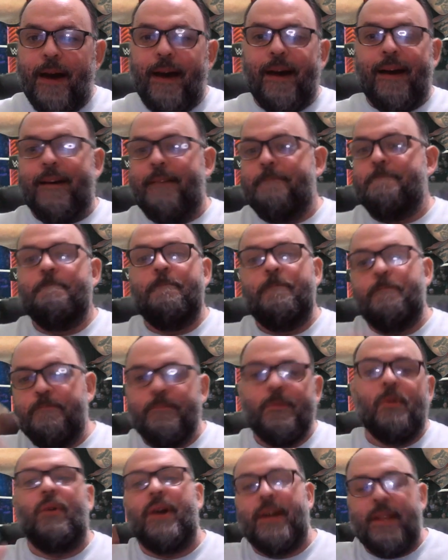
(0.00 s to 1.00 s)
going
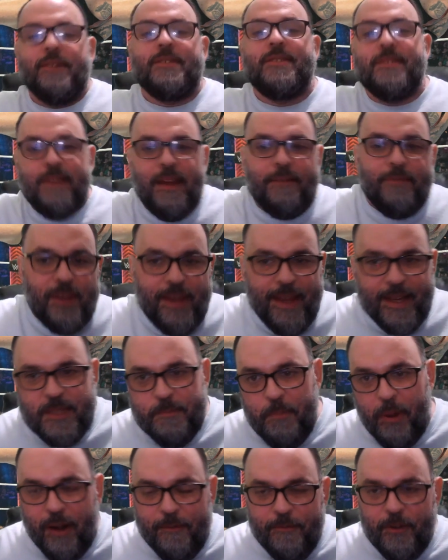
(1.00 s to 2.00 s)
to save the
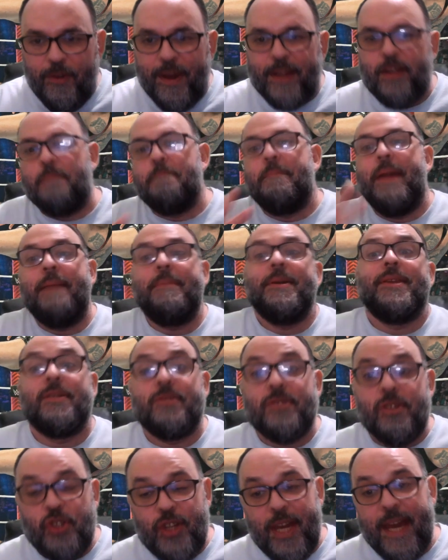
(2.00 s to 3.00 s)
next part for later. Maybe
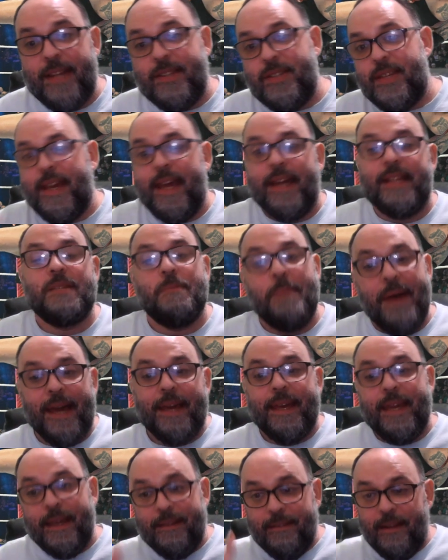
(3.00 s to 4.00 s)
there's a chance he gets
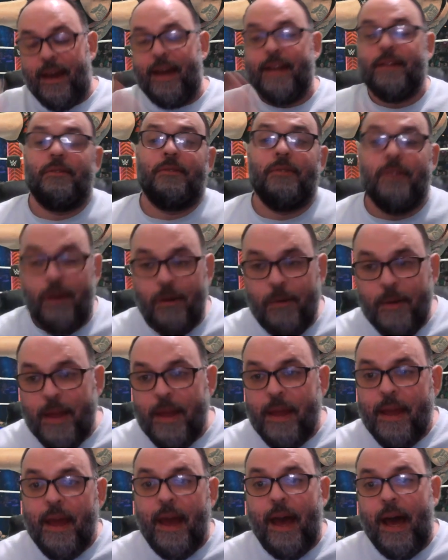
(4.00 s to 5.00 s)
back in. I don't know.
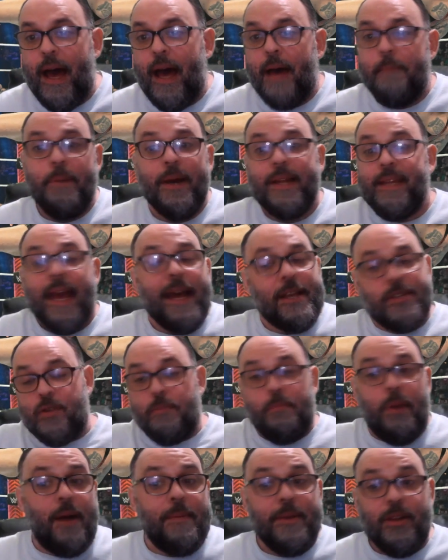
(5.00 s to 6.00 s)
But yeah, so
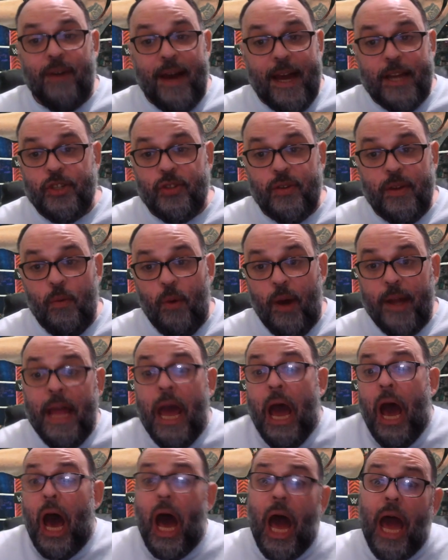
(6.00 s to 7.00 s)
Bobby Lashley won.
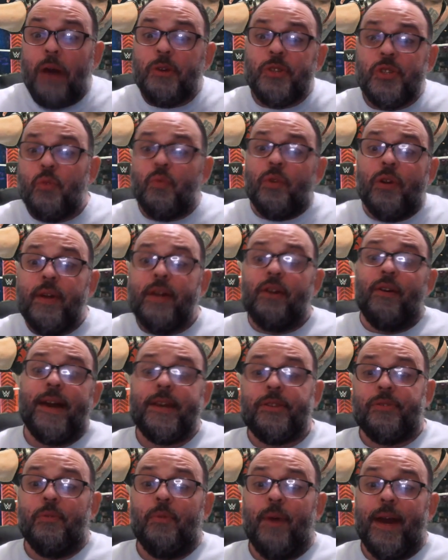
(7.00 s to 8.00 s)
I also really
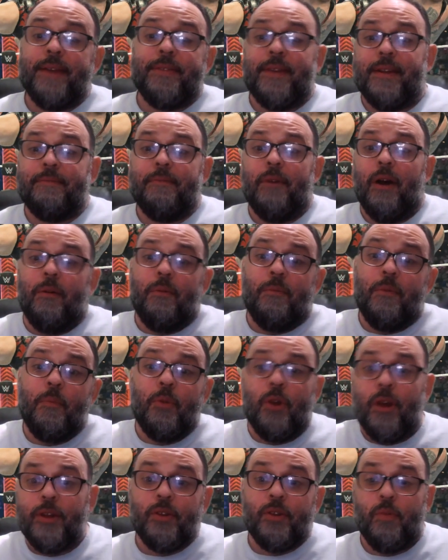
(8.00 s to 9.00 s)
like the way that when
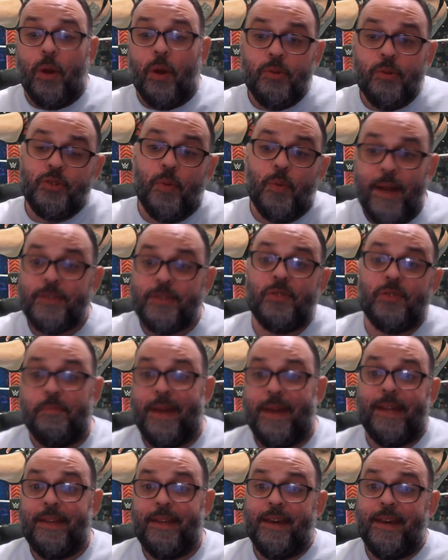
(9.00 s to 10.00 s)
we're on the road to
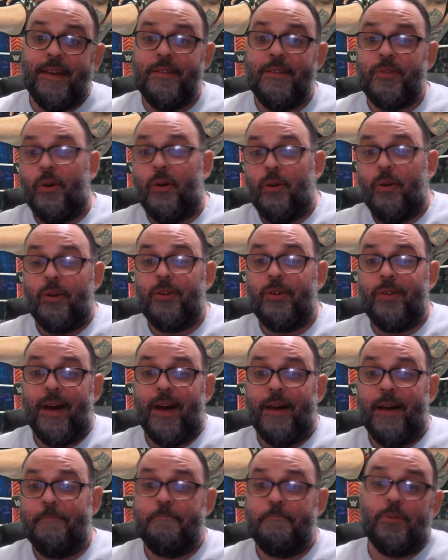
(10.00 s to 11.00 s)
WrestleMania, the
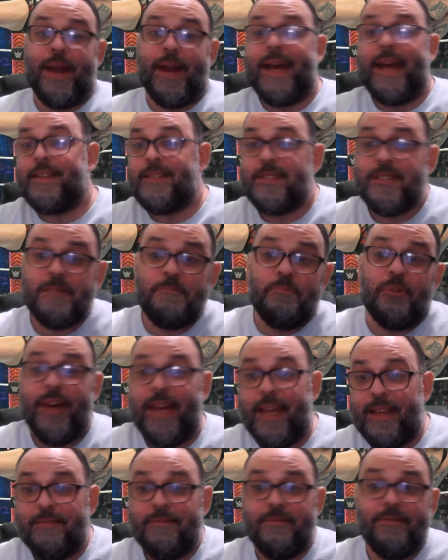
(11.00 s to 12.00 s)
whole brand
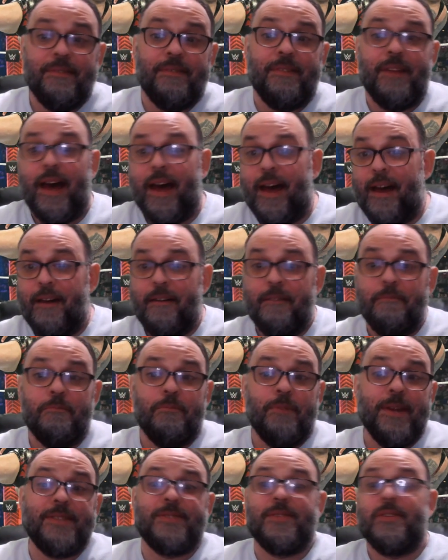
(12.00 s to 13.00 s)
split,
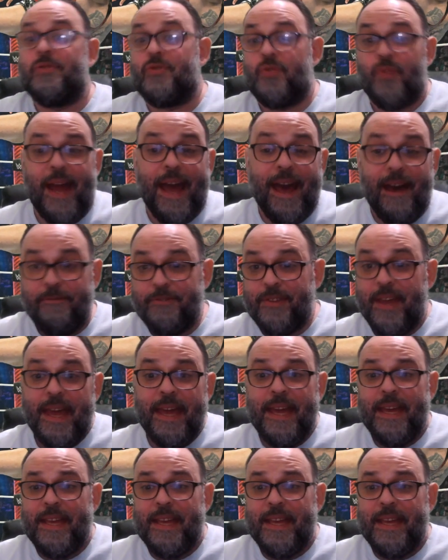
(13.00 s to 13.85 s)
recent draft